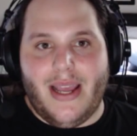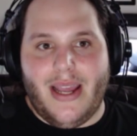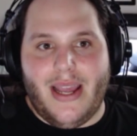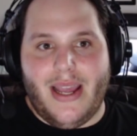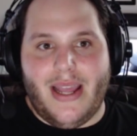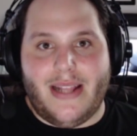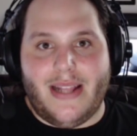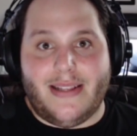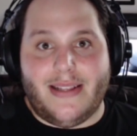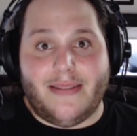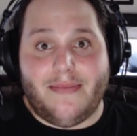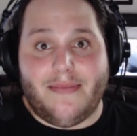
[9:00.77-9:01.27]

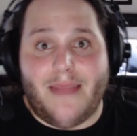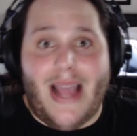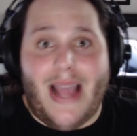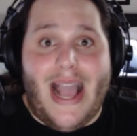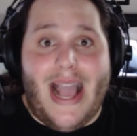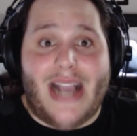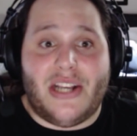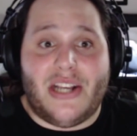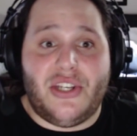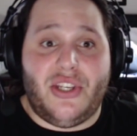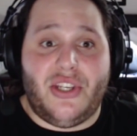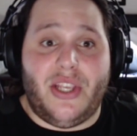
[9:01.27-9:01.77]
and
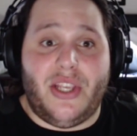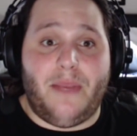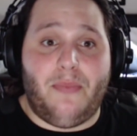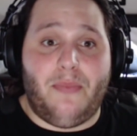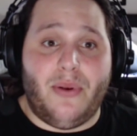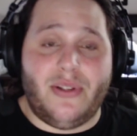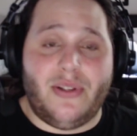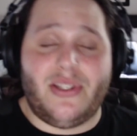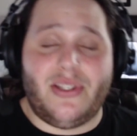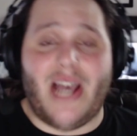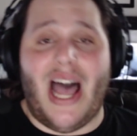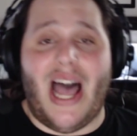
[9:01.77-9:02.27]
actually
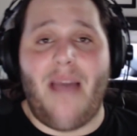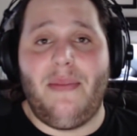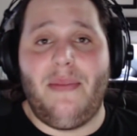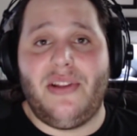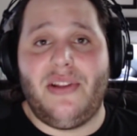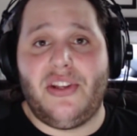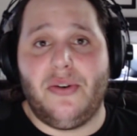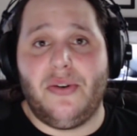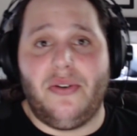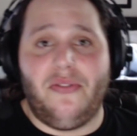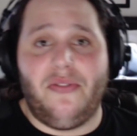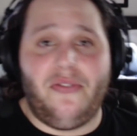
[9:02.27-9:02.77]
put time
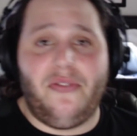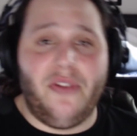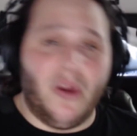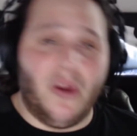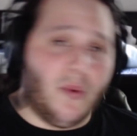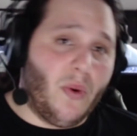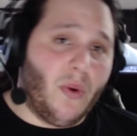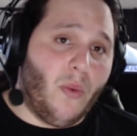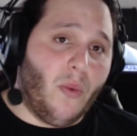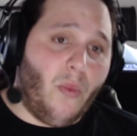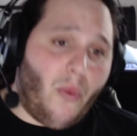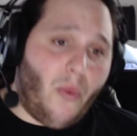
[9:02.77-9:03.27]
into and feel
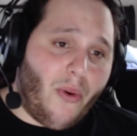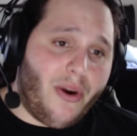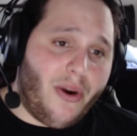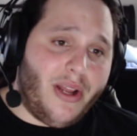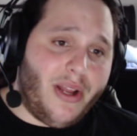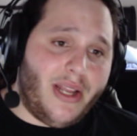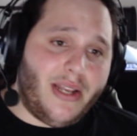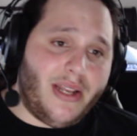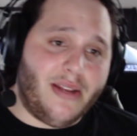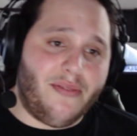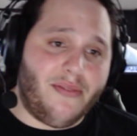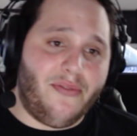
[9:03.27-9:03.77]

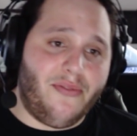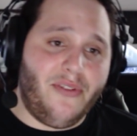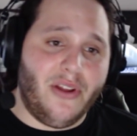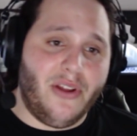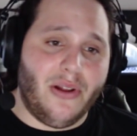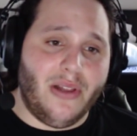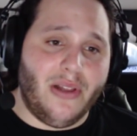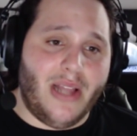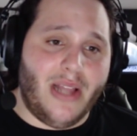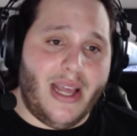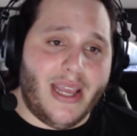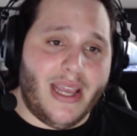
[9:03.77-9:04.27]
rewarded and feel
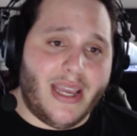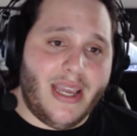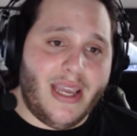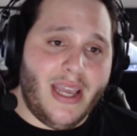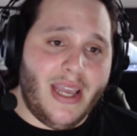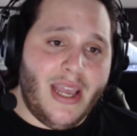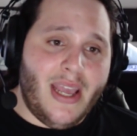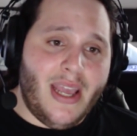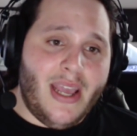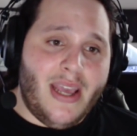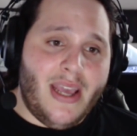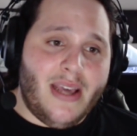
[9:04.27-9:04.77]
like
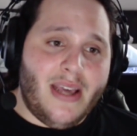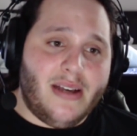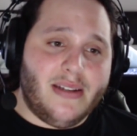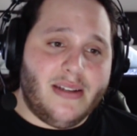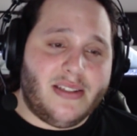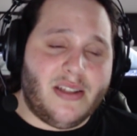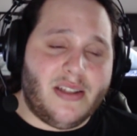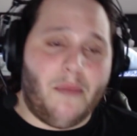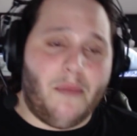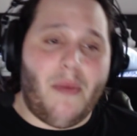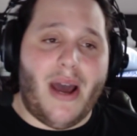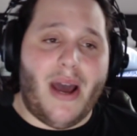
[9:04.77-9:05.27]

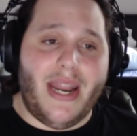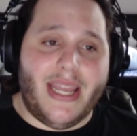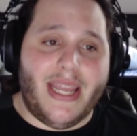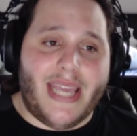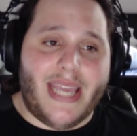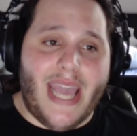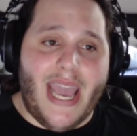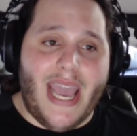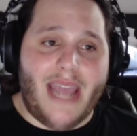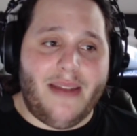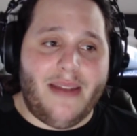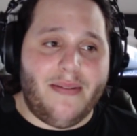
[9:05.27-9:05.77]
somebody
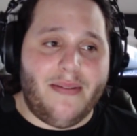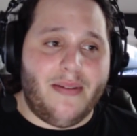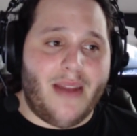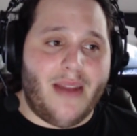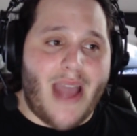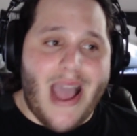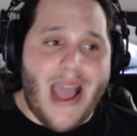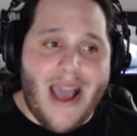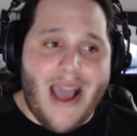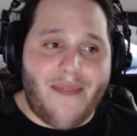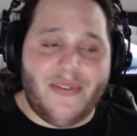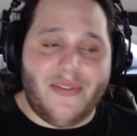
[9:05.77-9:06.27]
can't
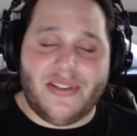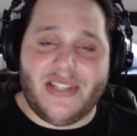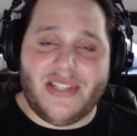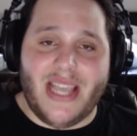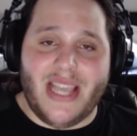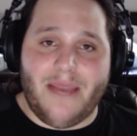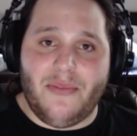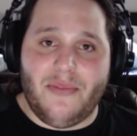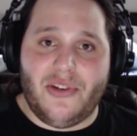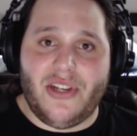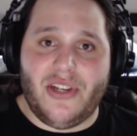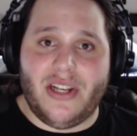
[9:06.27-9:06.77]
have the
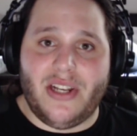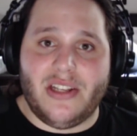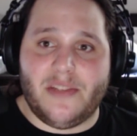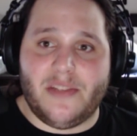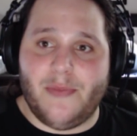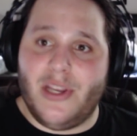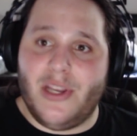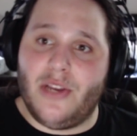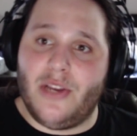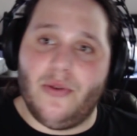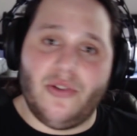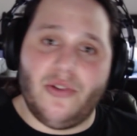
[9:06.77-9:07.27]
same shit as
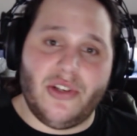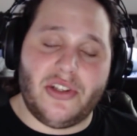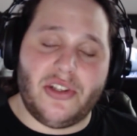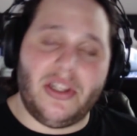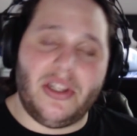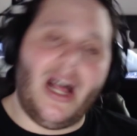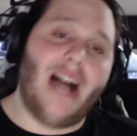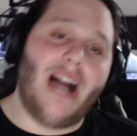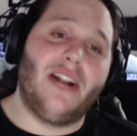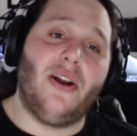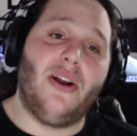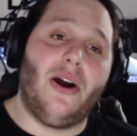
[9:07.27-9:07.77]
me who just
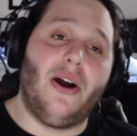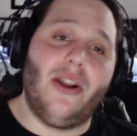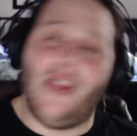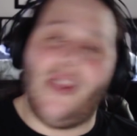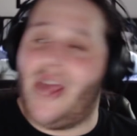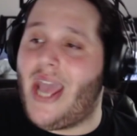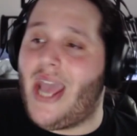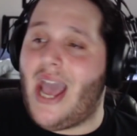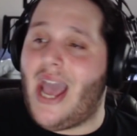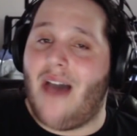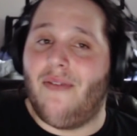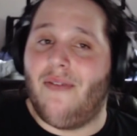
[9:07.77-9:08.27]
logged on and they
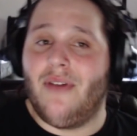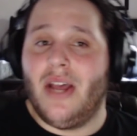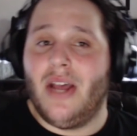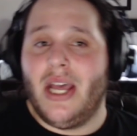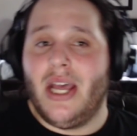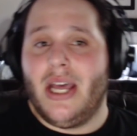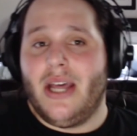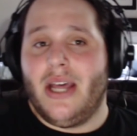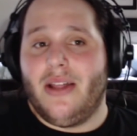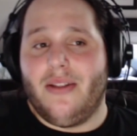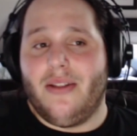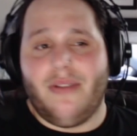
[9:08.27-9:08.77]
have,
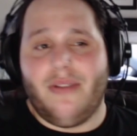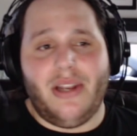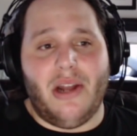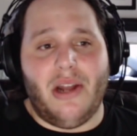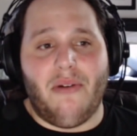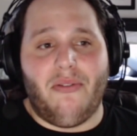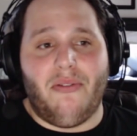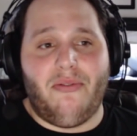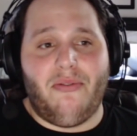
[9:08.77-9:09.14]
you know,